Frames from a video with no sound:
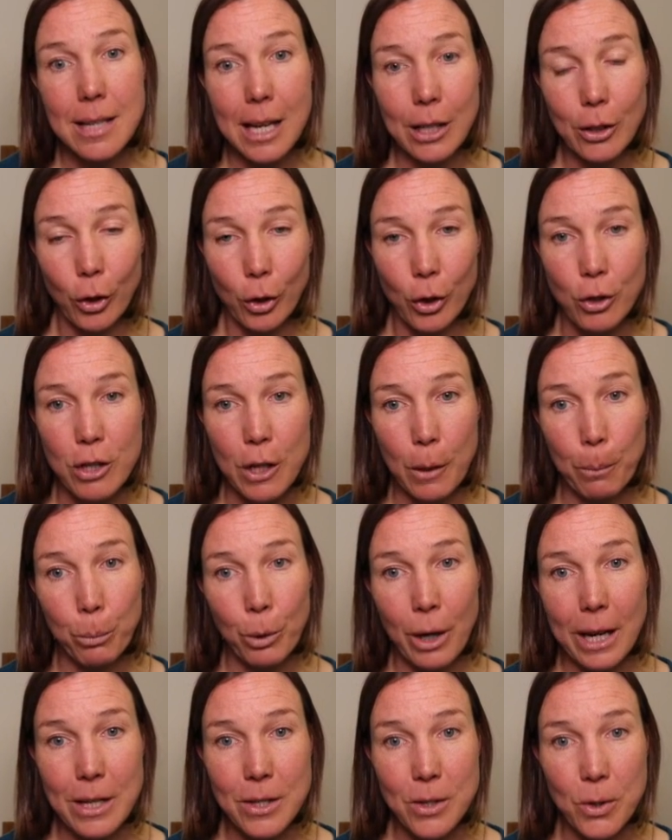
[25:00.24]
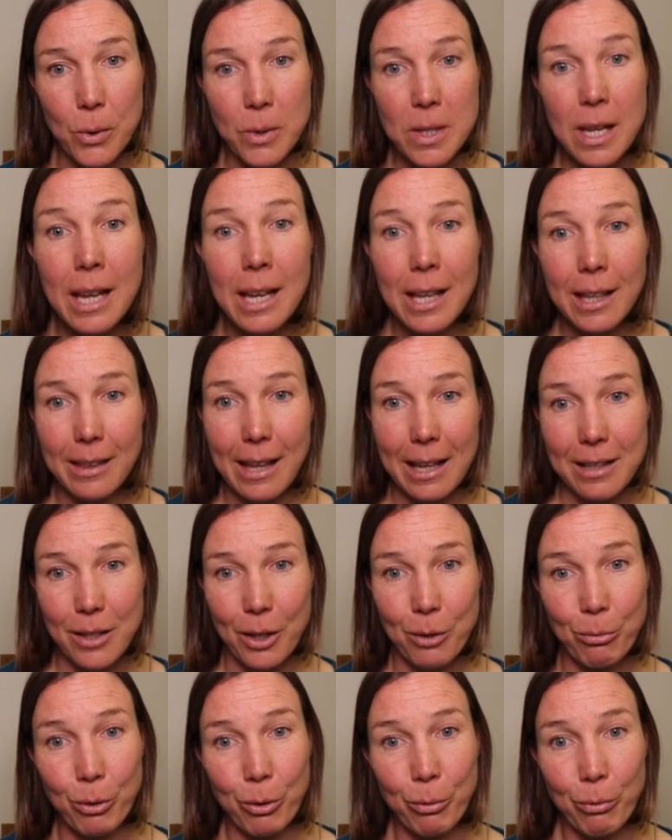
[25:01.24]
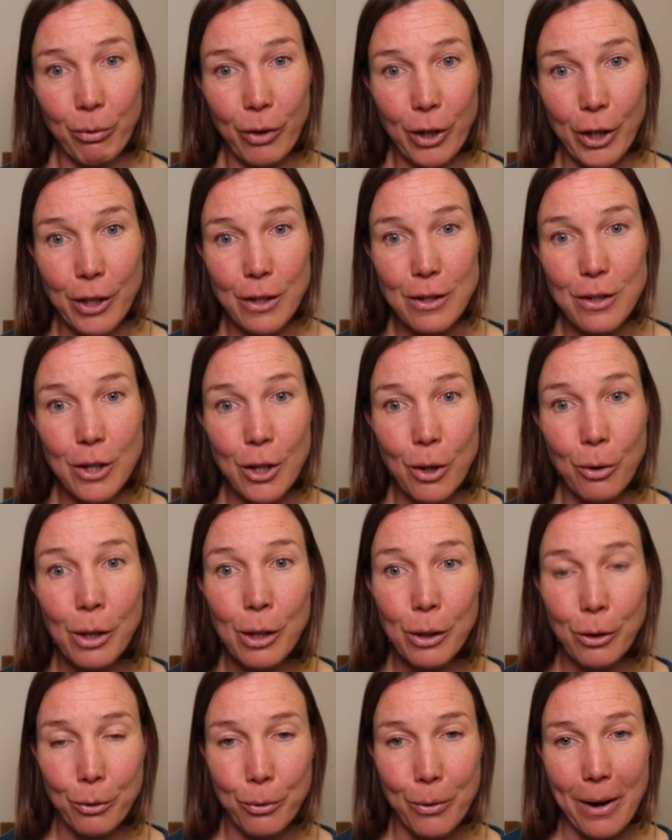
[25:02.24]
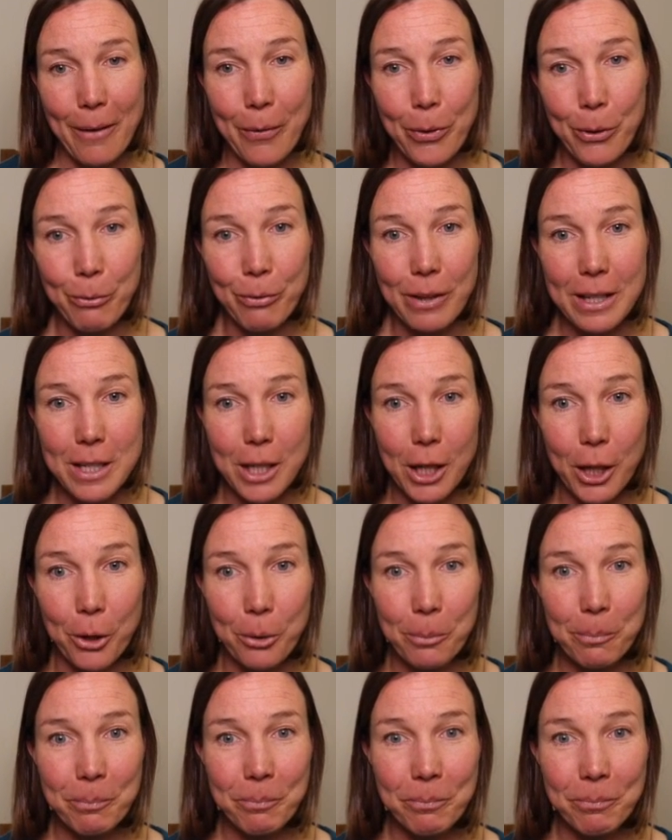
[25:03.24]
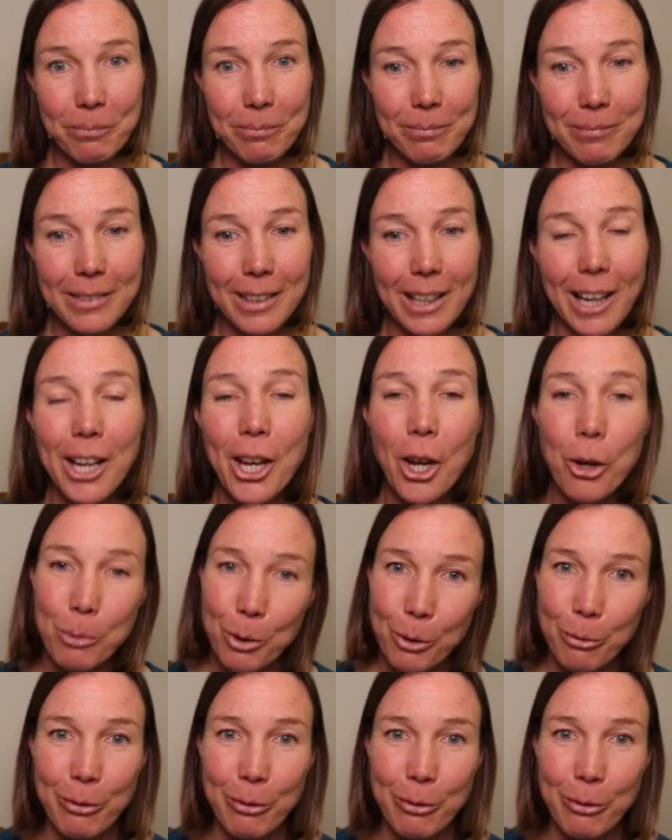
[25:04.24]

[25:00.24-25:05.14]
technology appraisals that I've referred to throughout the video. I hope you